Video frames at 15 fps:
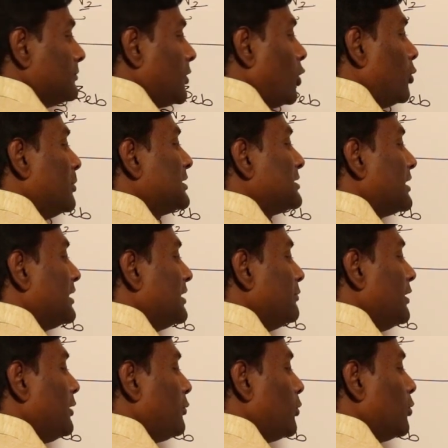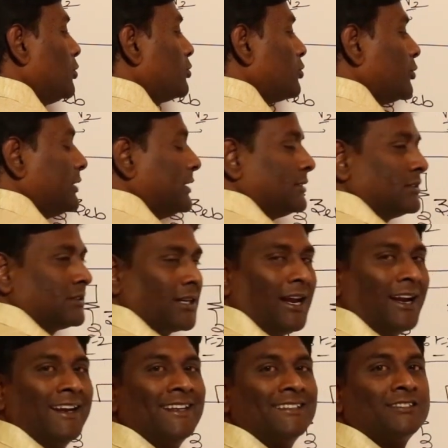How much current will flow through this,
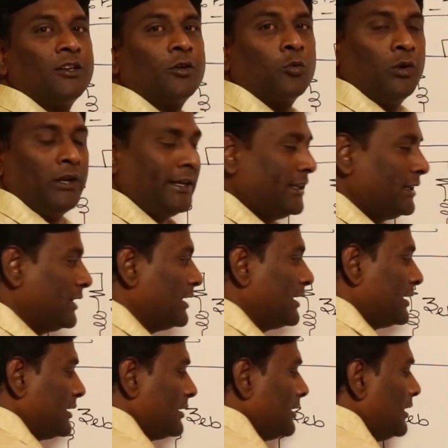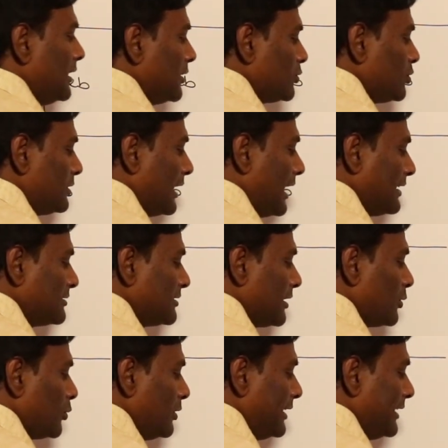called as circulating current. So that
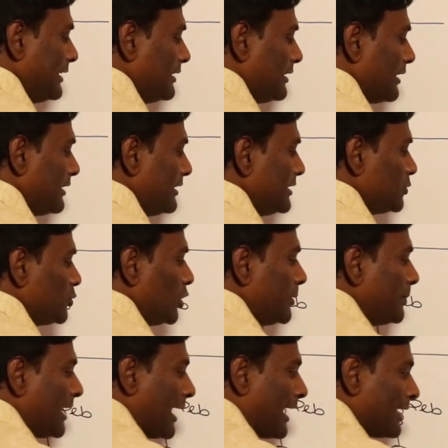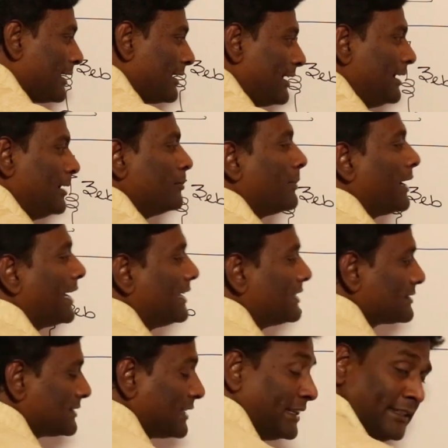circulating current is going to be 100
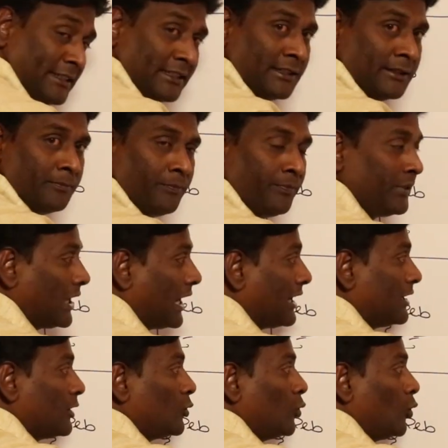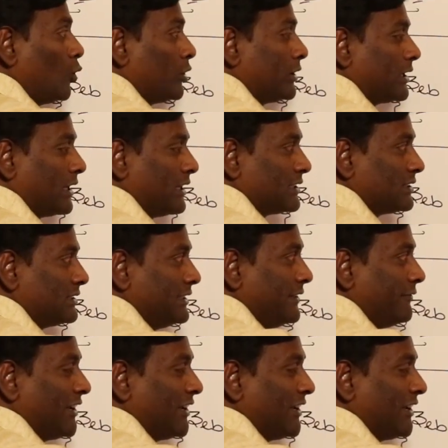minus 90 under no load condition.